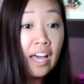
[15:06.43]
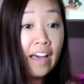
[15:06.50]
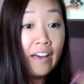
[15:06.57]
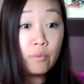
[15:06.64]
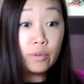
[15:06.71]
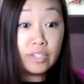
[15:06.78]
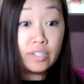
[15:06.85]

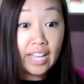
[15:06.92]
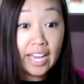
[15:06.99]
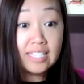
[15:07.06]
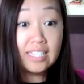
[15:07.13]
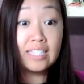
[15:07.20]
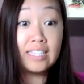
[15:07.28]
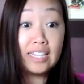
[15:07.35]
and
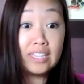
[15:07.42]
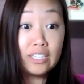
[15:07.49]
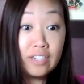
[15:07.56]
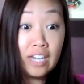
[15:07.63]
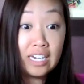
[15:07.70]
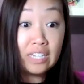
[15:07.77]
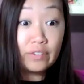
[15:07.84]
realizing like they're
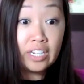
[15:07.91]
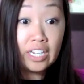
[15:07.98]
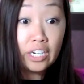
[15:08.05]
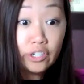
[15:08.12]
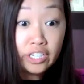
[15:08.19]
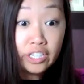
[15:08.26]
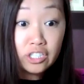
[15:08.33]
not even
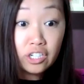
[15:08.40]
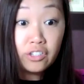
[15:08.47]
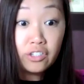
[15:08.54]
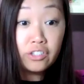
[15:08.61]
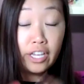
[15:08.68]
hearing each other.